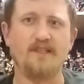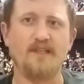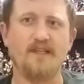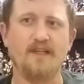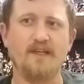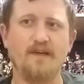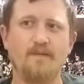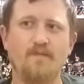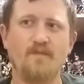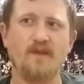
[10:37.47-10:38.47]
the
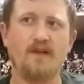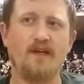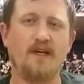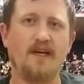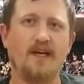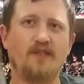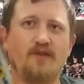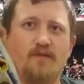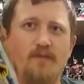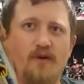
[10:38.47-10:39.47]
um,
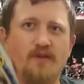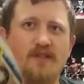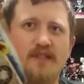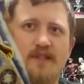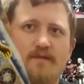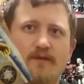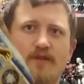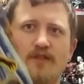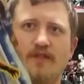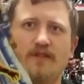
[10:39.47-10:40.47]
extra bonus disc
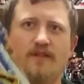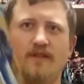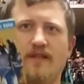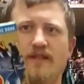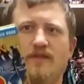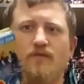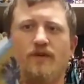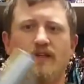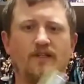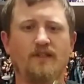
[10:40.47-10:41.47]
version, as
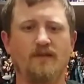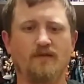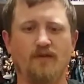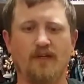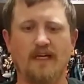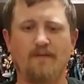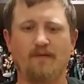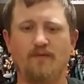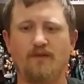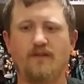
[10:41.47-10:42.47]
well as comes with a
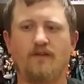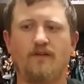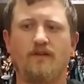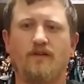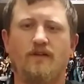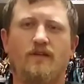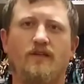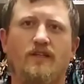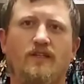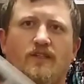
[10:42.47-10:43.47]
comic book,
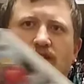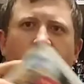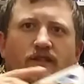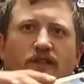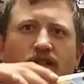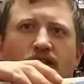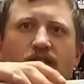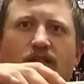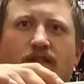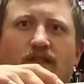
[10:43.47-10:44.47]
as you can see.
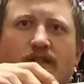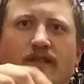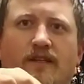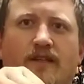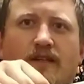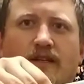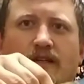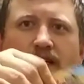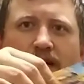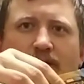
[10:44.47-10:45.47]

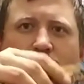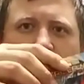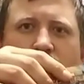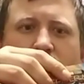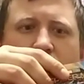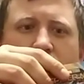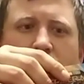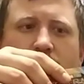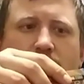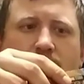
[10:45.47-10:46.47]
Comic book here.
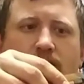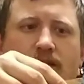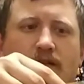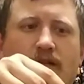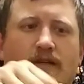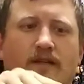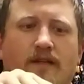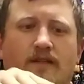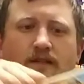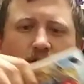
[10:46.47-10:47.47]

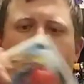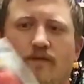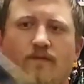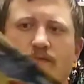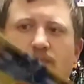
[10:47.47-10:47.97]
So,